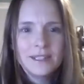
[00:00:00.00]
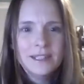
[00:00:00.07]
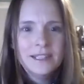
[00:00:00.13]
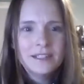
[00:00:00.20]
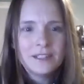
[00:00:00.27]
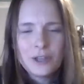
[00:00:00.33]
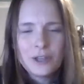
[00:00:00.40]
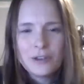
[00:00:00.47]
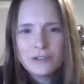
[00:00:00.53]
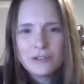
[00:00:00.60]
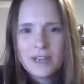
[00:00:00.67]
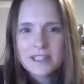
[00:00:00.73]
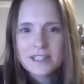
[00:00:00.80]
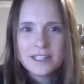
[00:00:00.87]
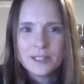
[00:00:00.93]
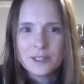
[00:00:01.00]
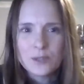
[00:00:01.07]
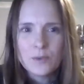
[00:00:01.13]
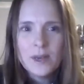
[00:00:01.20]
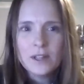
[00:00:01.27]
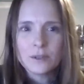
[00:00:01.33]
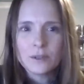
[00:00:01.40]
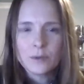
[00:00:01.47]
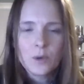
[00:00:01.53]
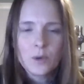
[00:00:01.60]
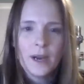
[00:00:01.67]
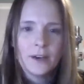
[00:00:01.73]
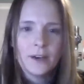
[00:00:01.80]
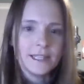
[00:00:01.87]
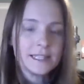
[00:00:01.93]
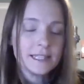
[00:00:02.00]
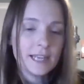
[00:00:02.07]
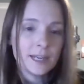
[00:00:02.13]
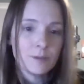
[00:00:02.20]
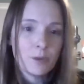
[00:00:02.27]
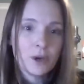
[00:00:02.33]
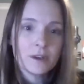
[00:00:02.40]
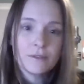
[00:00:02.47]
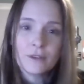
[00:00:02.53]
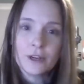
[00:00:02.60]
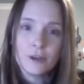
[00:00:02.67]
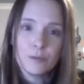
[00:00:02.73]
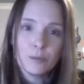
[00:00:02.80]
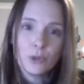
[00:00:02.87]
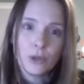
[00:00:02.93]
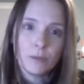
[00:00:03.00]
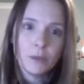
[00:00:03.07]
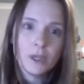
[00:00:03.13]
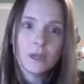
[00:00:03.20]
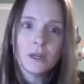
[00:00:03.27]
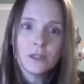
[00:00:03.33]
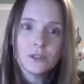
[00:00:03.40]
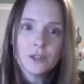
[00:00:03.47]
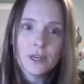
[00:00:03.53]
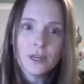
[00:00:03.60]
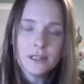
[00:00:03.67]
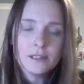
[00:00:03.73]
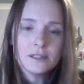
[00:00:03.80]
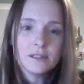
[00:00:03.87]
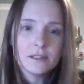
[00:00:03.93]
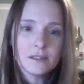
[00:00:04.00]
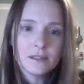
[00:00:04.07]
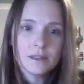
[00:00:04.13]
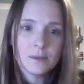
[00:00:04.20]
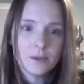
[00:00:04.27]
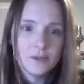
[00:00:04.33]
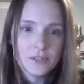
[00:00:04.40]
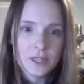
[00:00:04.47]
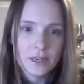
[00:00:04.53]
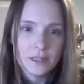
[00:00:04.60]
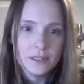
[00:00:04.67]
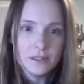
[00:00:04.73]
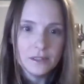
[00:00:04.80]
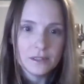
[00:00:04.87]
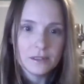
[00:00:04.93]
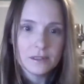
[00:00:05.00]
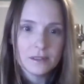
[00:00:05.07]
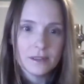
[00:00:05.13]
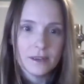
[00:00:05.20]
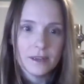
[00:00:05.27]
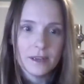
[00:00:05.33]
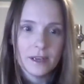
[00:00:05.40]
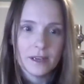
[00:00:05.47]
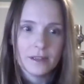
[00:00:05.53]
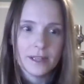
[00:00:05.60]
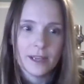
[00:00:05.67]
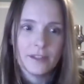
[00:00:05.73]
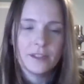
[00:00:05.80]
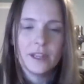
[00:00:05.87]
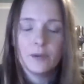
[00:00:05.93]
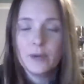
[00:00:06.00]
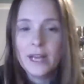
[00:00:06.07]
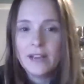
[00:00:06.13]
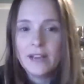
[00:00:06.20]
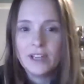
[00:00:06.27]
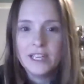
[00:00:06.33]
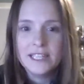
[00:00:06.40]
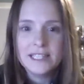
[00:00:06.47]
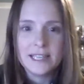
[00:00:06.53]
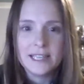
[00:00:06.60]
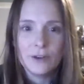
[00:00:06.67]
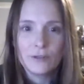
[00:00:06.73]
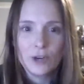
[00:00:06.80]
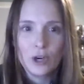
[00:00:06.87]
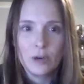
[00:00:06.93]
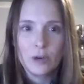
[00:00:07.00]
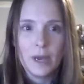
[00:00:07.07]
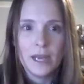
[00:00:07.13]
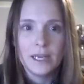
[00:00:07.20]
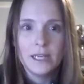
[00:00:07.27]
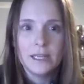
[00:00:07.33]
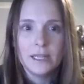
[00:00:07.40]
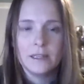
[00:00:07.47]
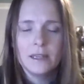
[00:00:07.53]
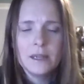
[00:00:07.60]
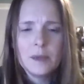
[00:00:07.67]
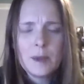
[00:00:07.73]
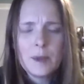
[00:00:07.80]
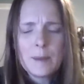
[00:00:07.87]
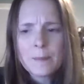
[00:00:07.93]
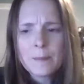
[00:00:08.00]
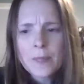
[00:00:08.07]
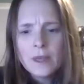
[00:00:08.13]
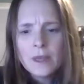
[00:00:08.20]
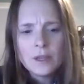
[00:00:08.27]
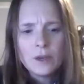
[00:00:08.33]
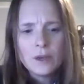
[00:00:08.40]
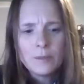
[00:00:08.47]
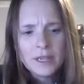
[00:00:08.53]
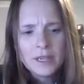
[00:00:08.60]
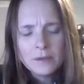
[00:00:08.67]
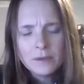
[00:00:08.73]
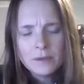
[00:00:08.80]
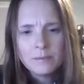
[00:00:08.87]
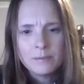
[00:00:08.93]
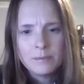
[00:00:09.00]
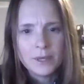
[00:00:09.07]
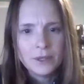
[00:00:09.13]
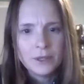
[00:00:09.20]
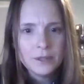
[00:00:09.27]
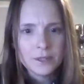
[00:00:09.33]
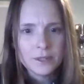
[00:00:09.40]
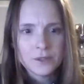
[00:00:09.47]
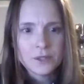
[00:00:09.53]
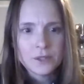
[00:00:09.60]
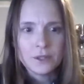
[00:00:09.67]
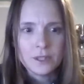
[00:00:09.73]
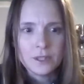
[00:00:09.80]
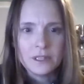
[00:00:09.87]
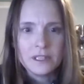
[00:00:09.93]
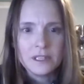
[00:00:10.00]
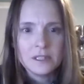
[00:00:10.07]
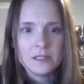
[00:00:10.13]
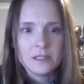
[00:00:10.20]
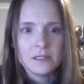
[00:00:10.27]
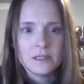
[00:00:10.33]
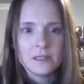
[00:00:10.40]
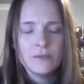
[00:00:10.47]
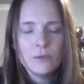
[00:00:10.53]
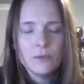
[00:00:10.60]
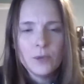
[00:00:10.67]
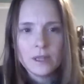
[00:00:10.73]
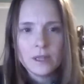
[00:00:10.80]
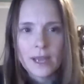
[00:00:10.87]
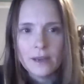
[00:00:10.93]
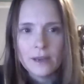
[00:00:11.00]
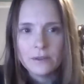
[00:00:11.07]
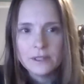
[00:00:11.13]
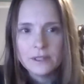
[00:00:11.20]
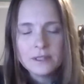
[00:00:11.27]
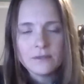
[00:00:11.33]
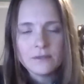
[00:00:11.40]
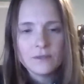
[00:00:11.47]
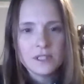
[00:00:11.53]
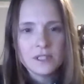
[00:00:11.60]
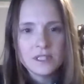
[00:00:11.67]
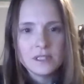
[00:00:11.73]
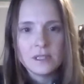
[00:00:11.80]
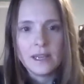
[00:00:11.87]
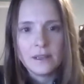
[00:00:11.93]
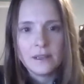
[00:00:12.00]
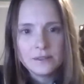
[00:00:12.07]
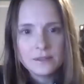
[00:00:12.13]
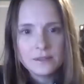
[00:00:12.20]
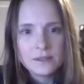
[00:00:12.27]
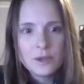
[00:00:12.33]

the COVID vaccine as well, or require it. It's not part of our employment contracts that we've signed. that they would have any say over our body. And, my bigger concern in this is if we allow this, this stands,